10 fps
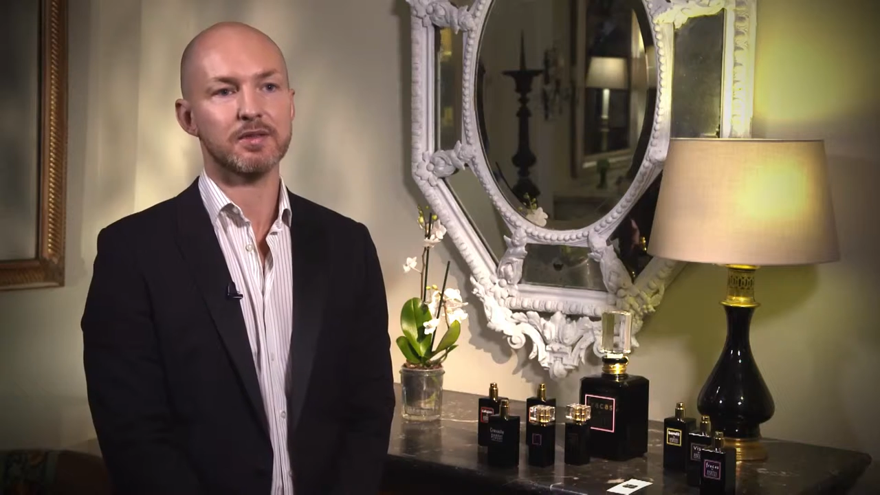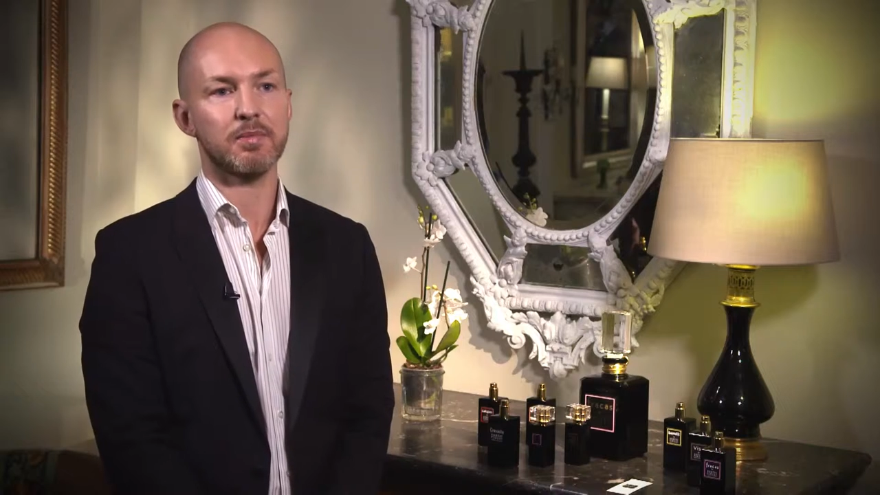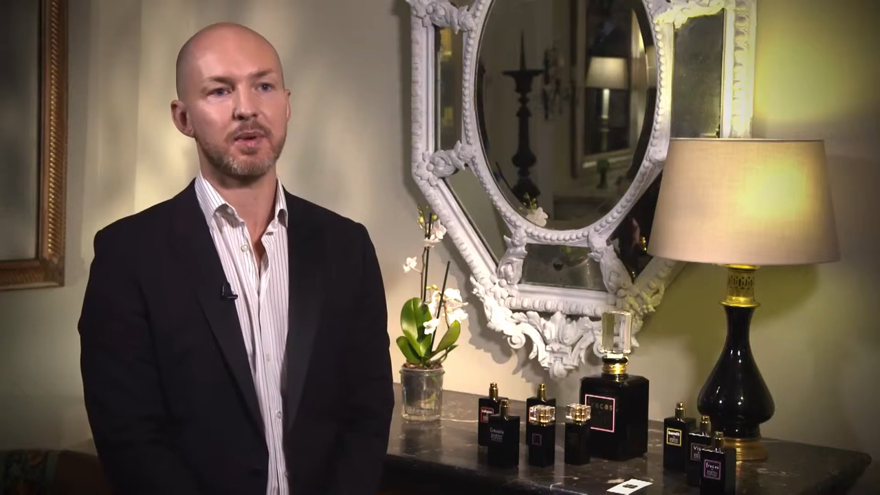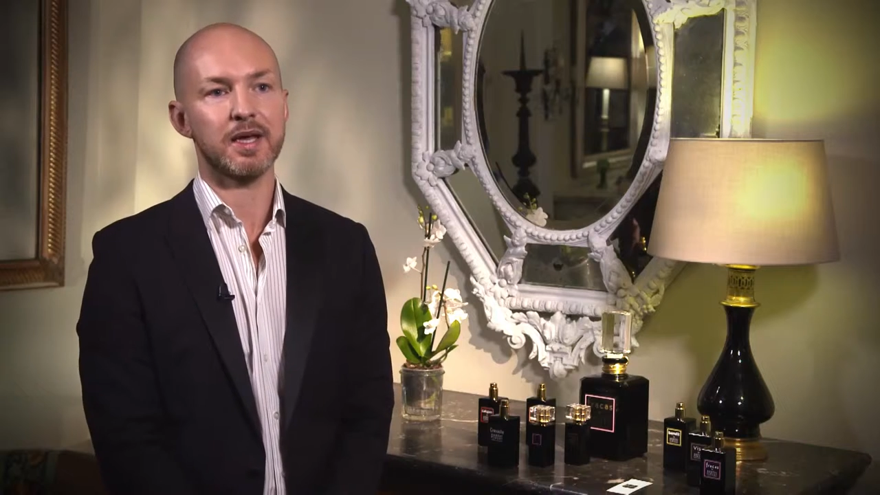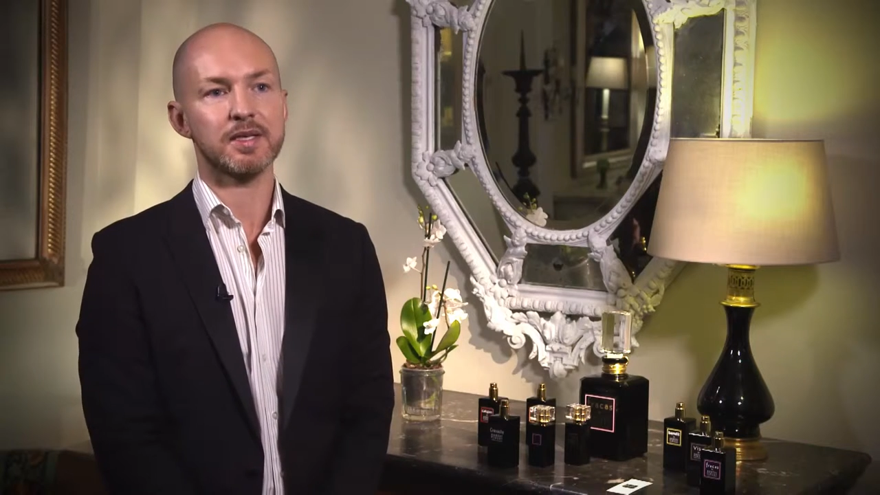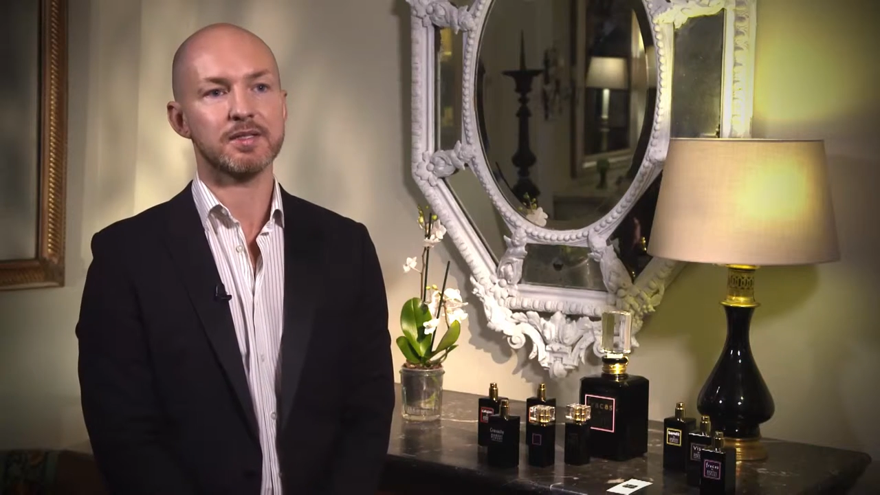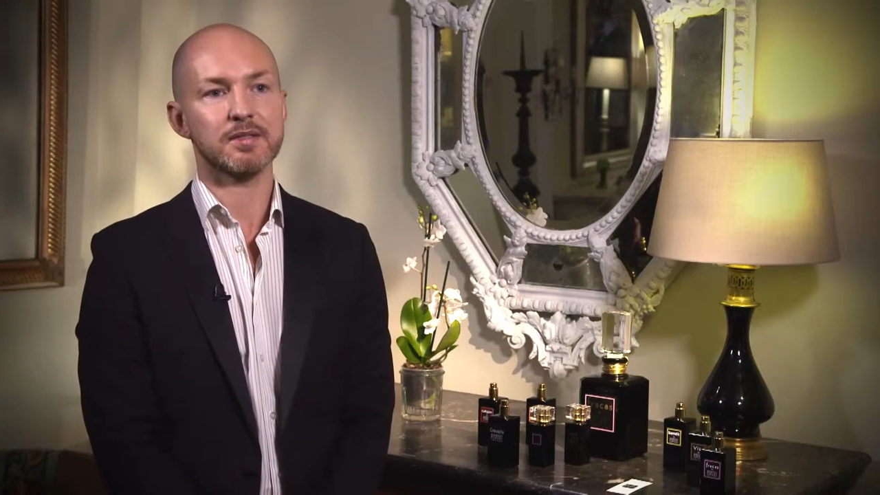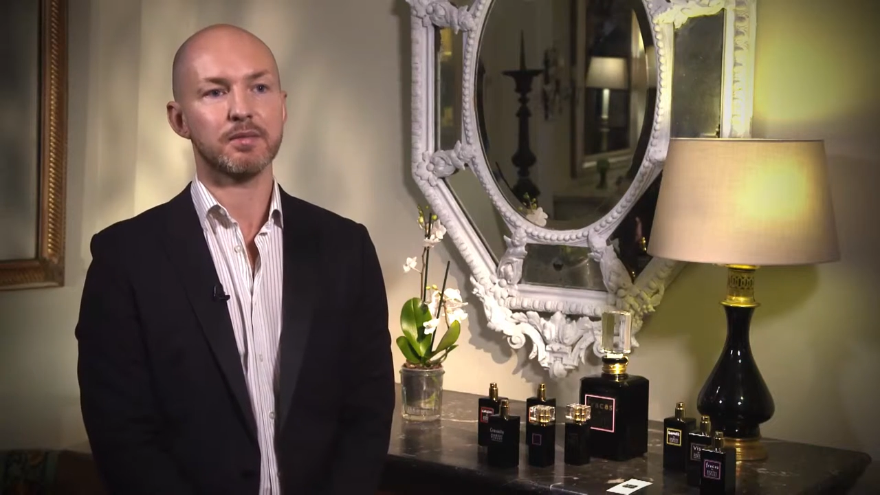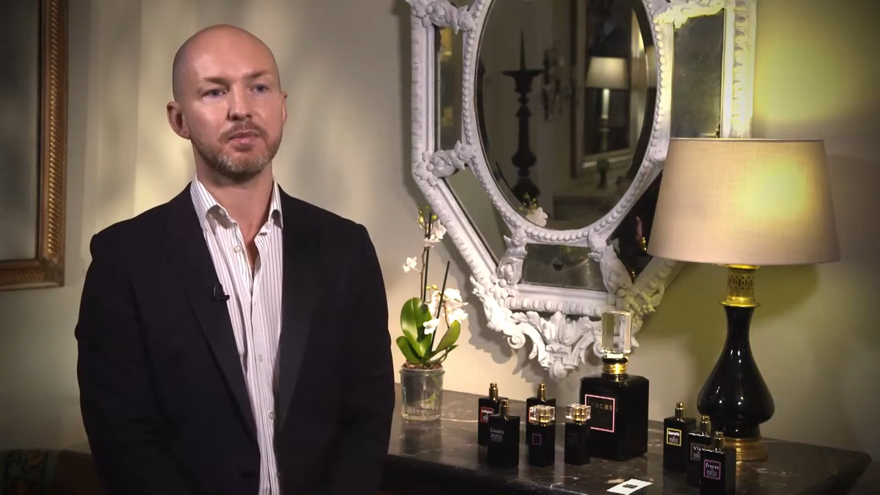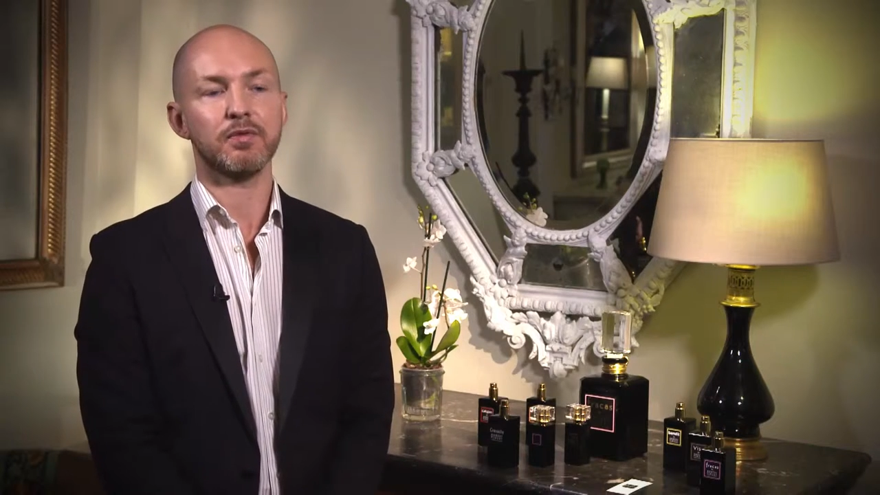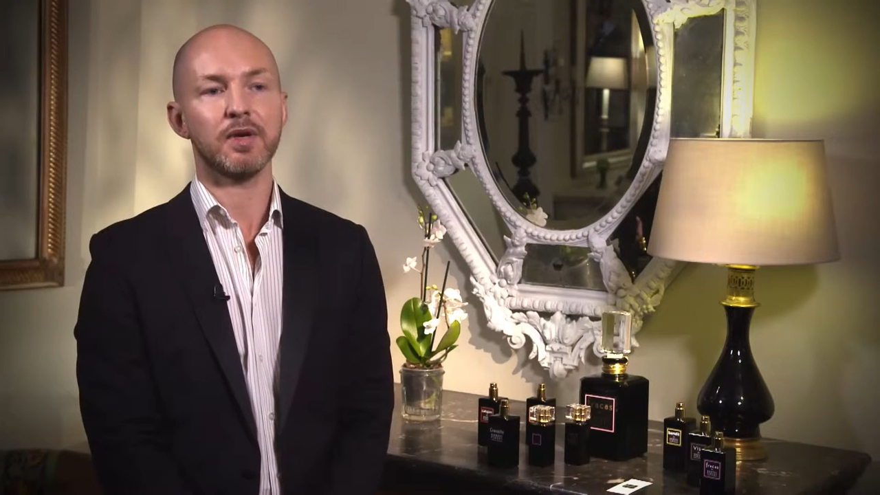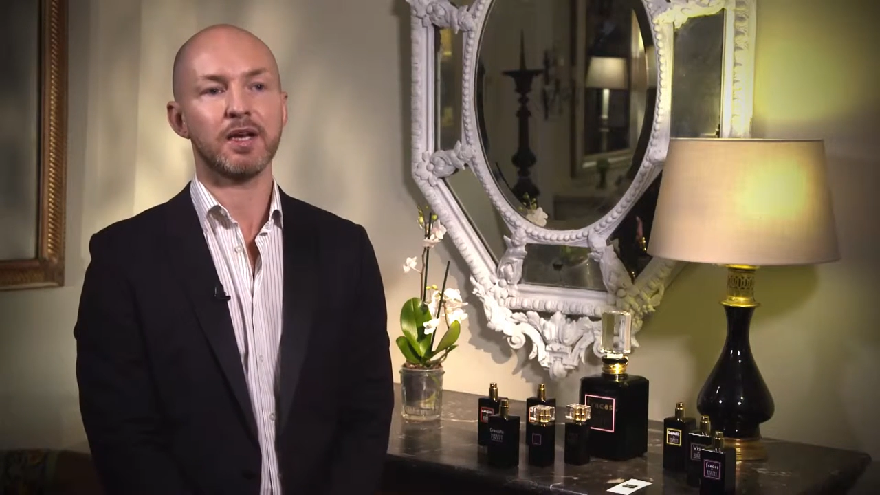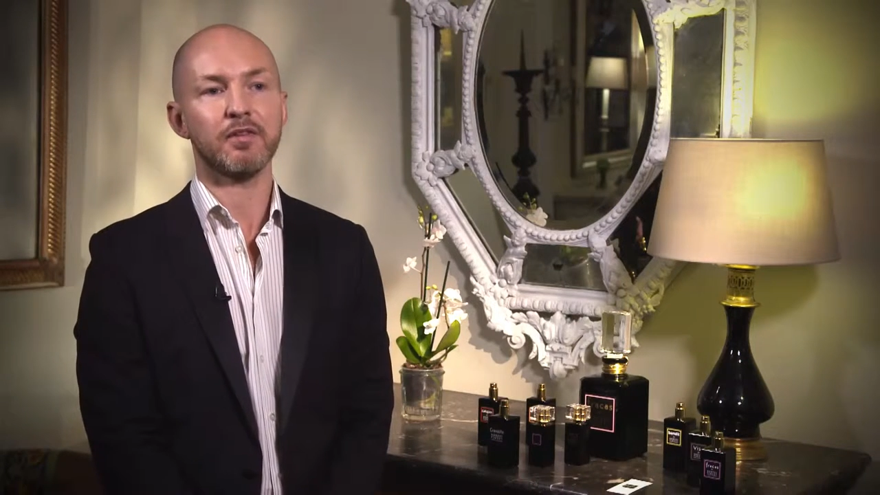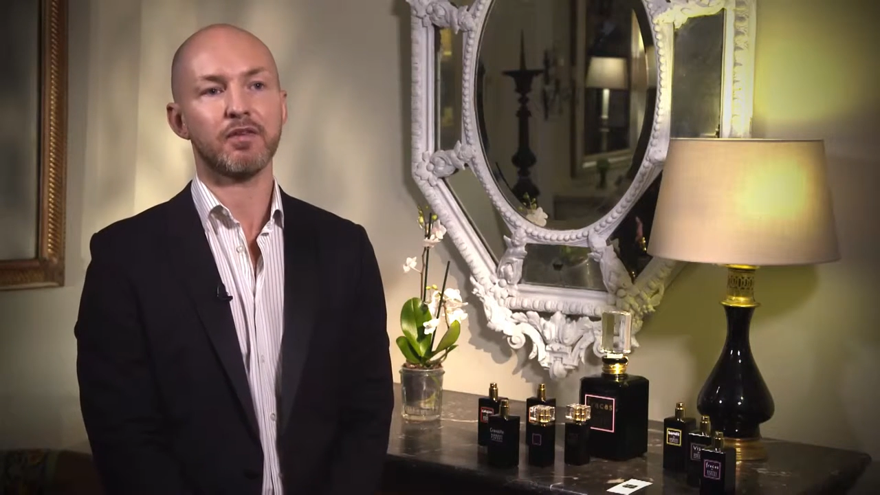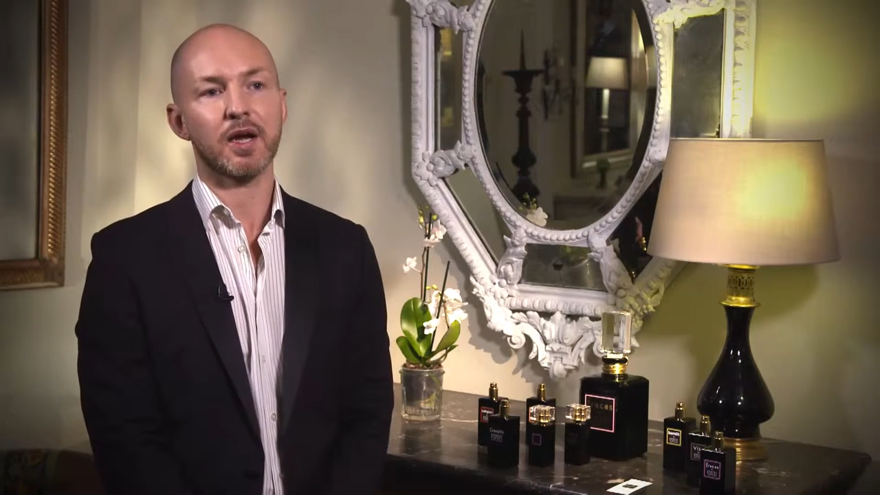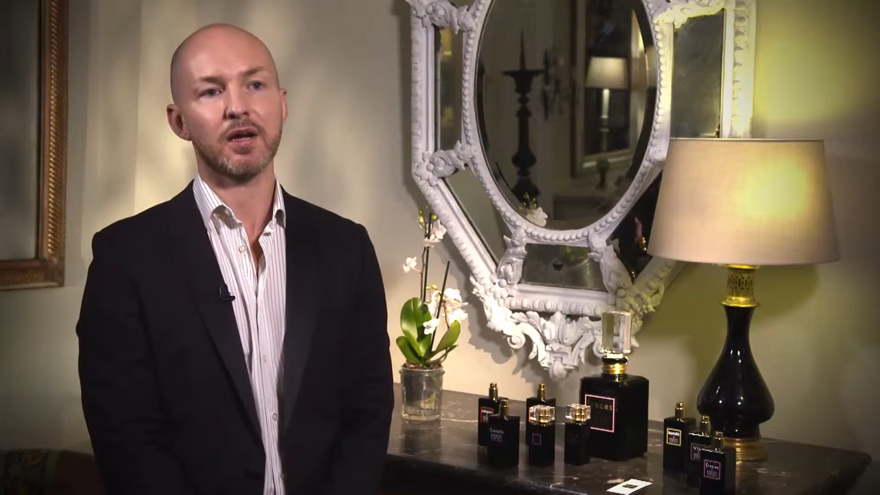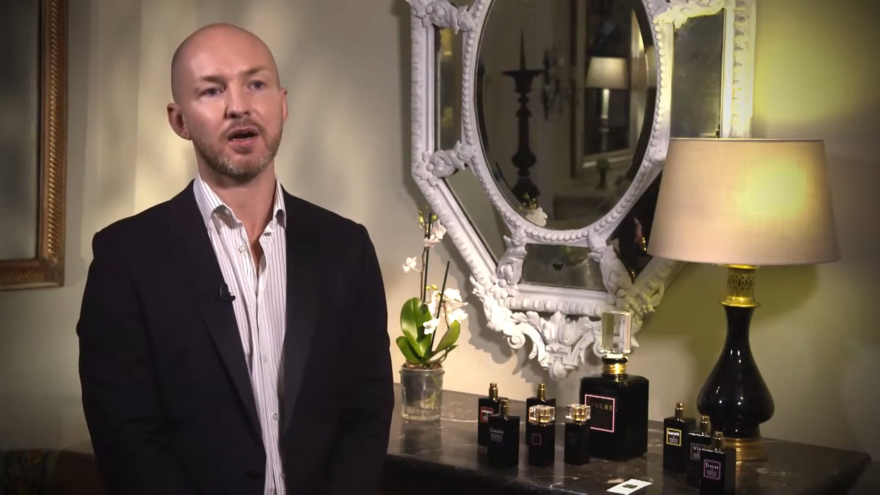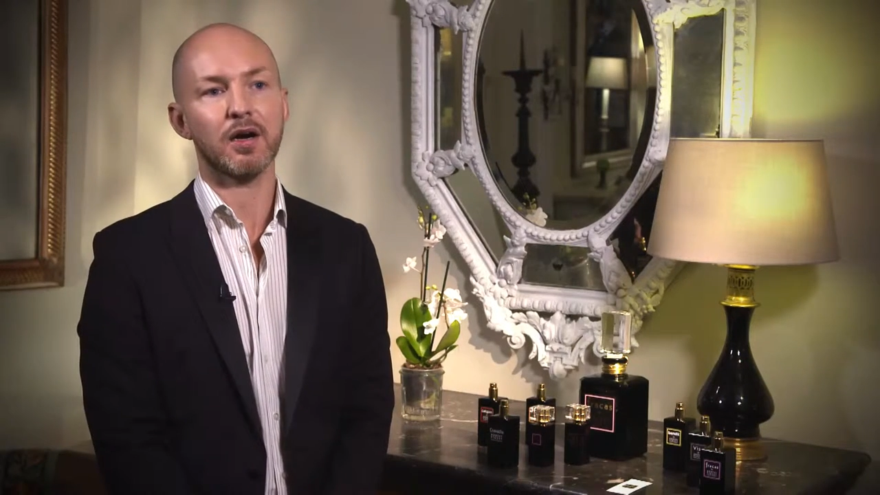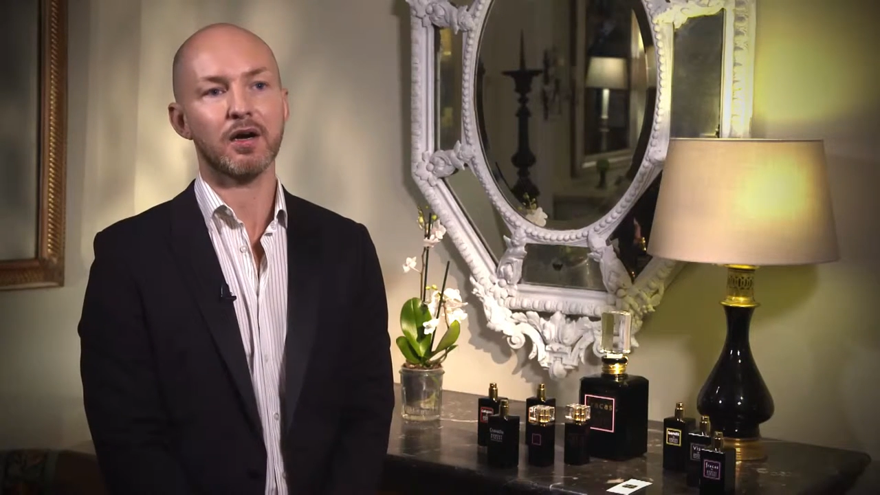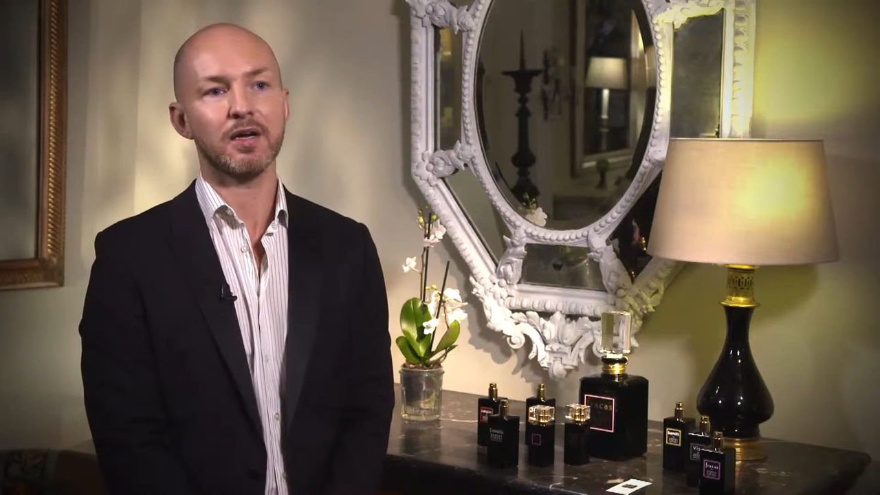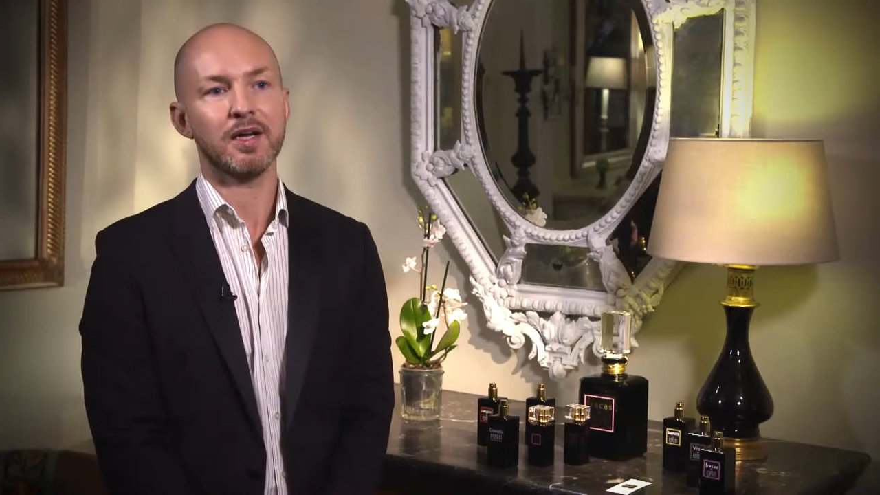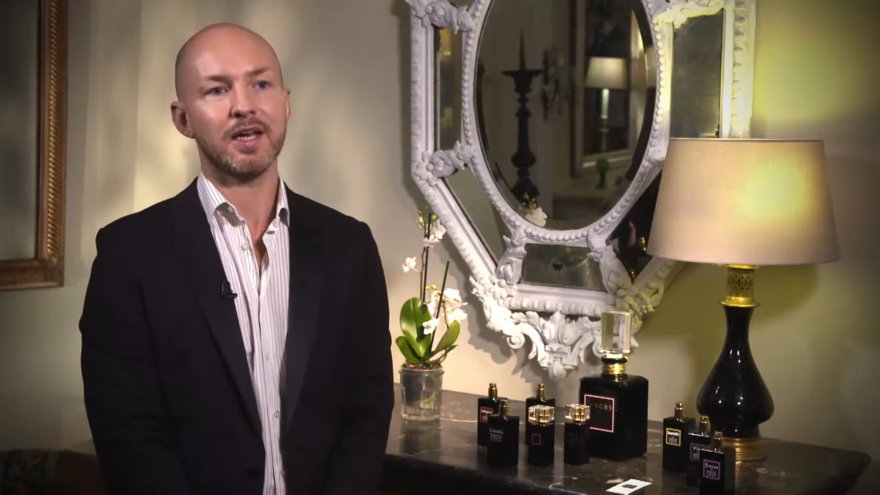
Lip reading: at the base. But really, Fracas